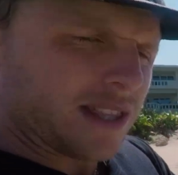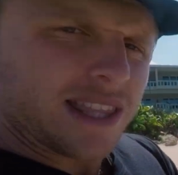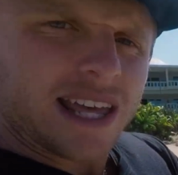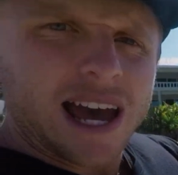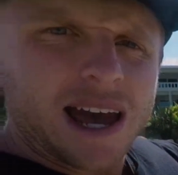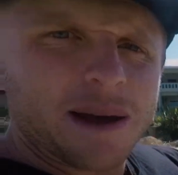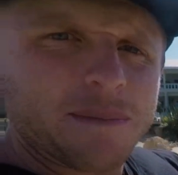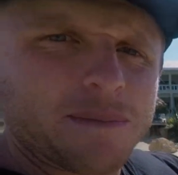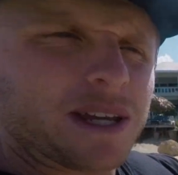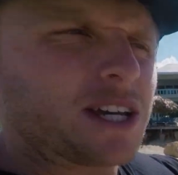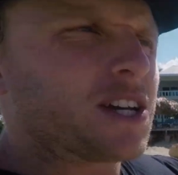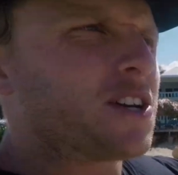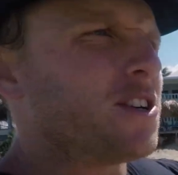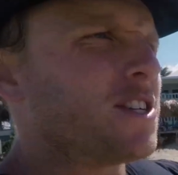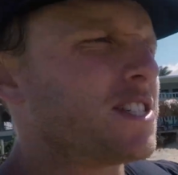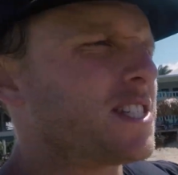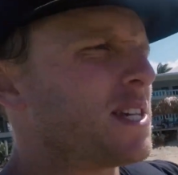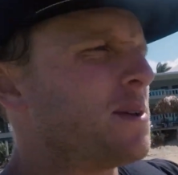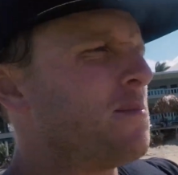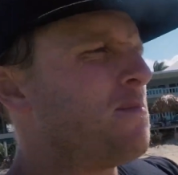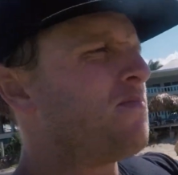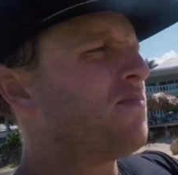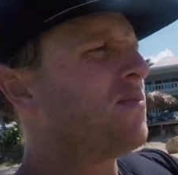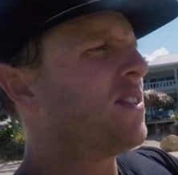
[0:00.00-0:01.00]
that,
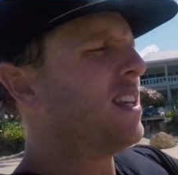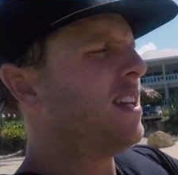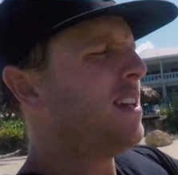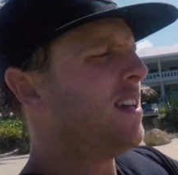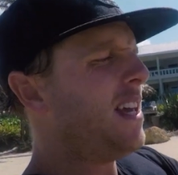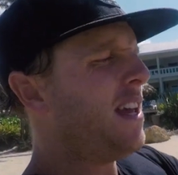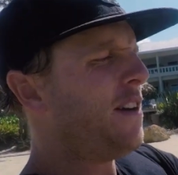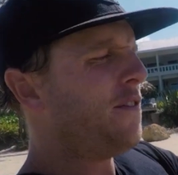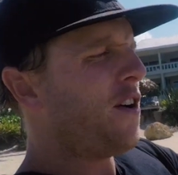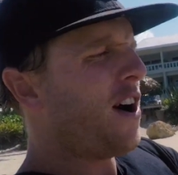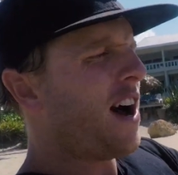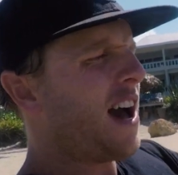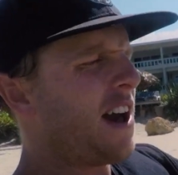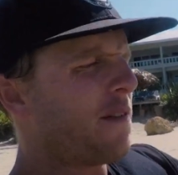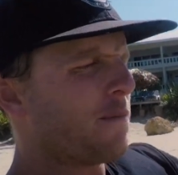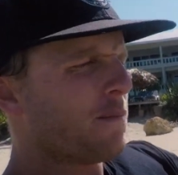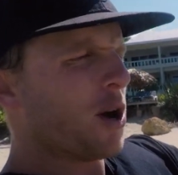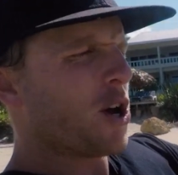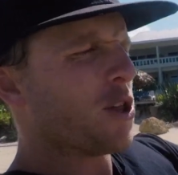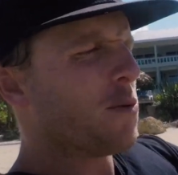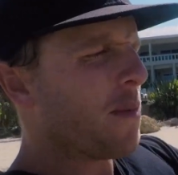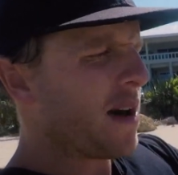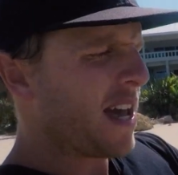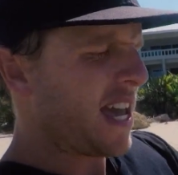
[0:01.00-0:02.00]
because if I have
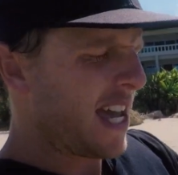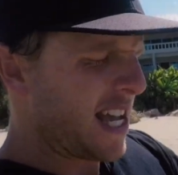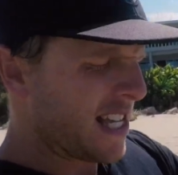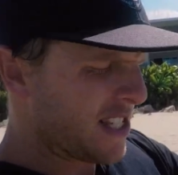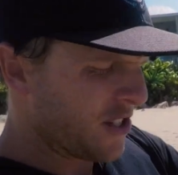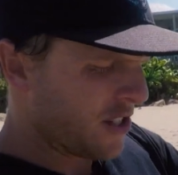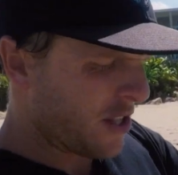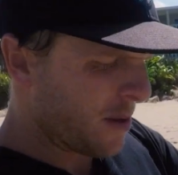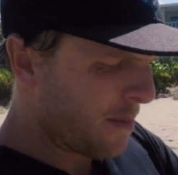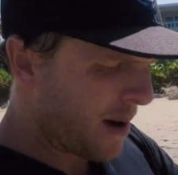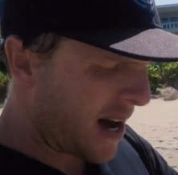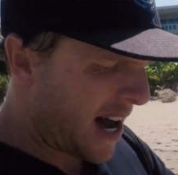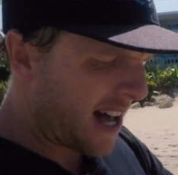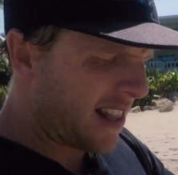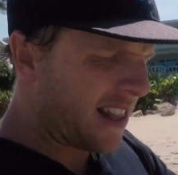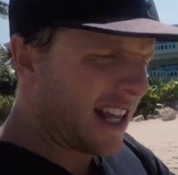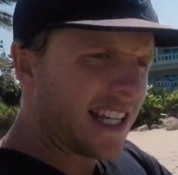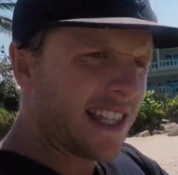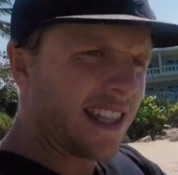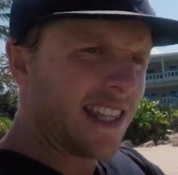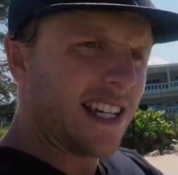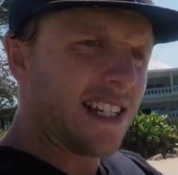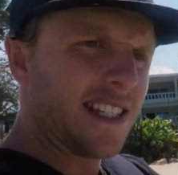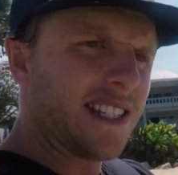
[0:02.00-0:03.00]
both my hands on the bar
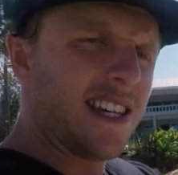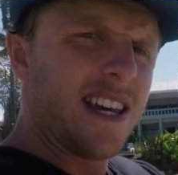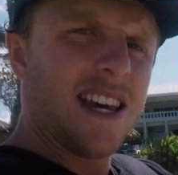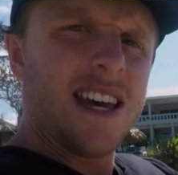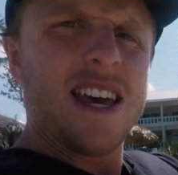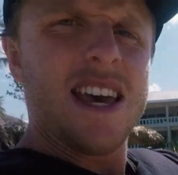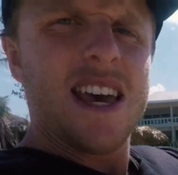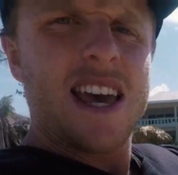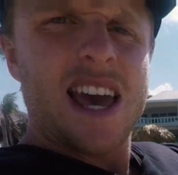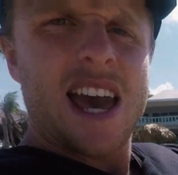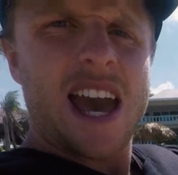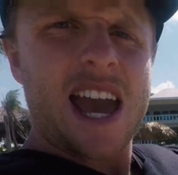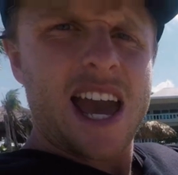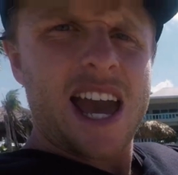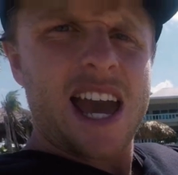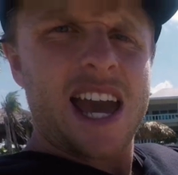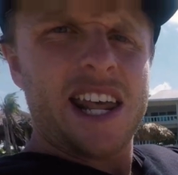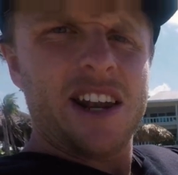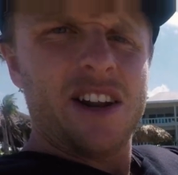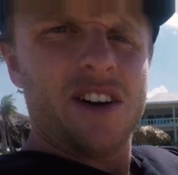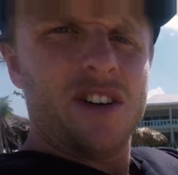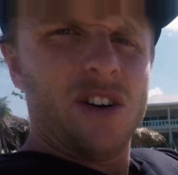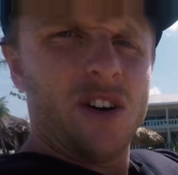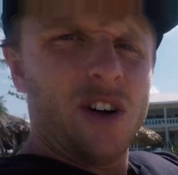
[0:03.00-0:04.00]
like this
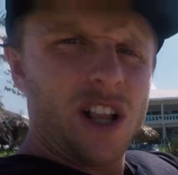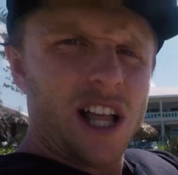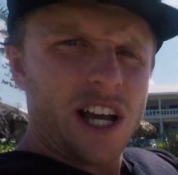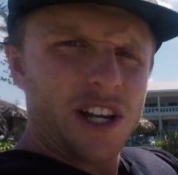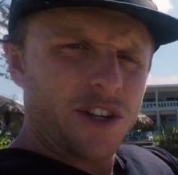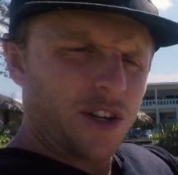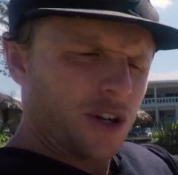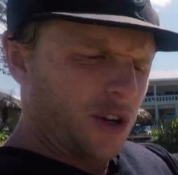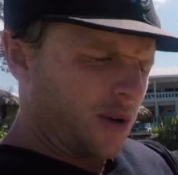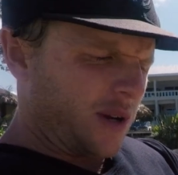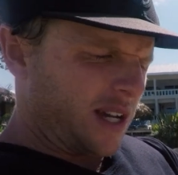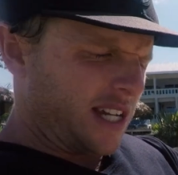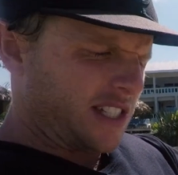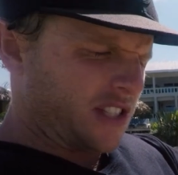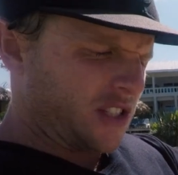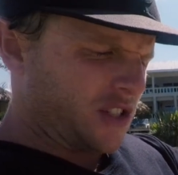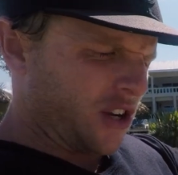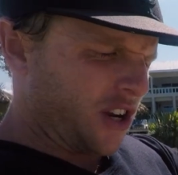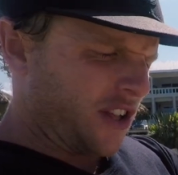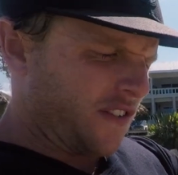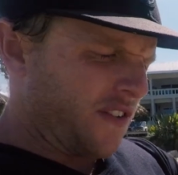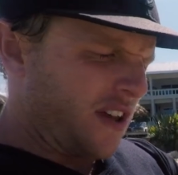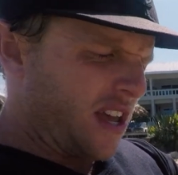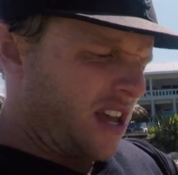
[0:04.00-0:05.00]
and all I do is
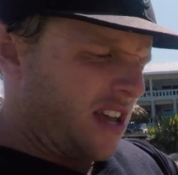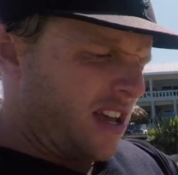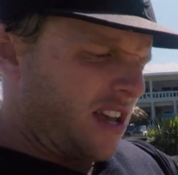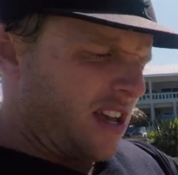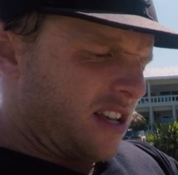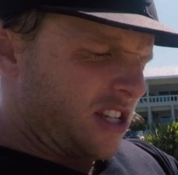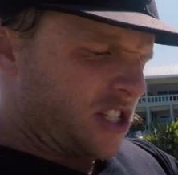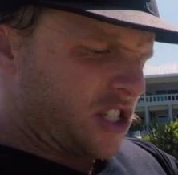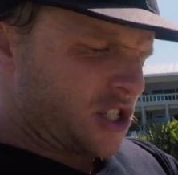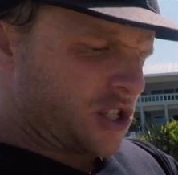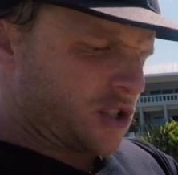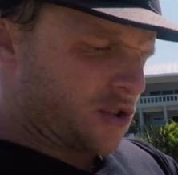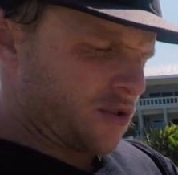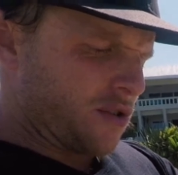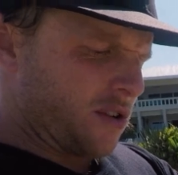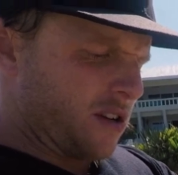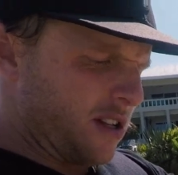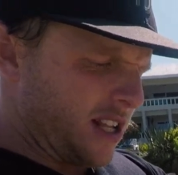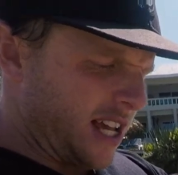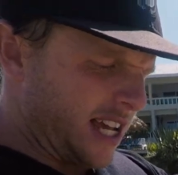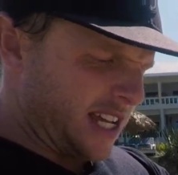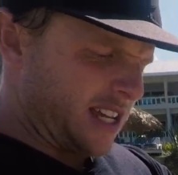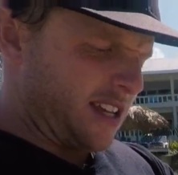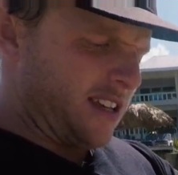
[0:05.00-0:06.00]
sort of
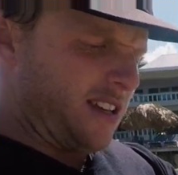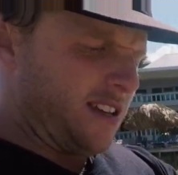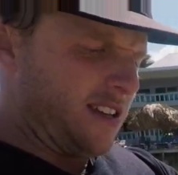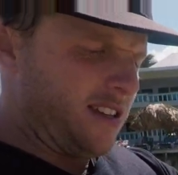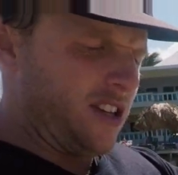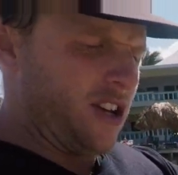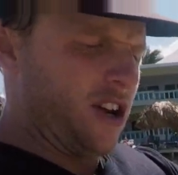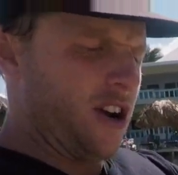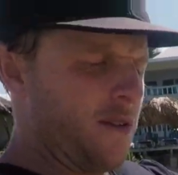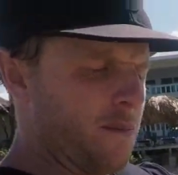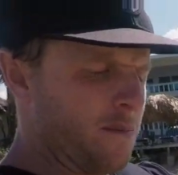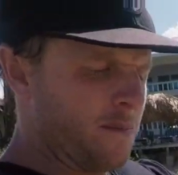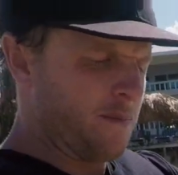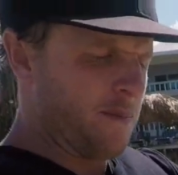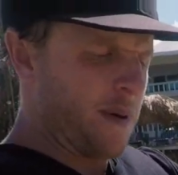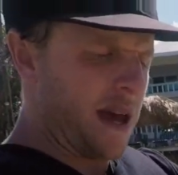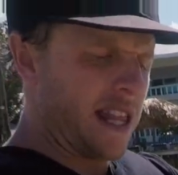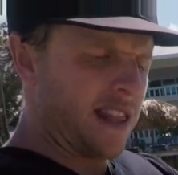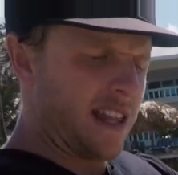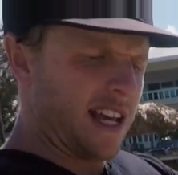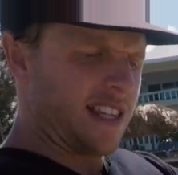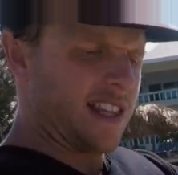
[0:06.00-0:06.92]
I'm bent like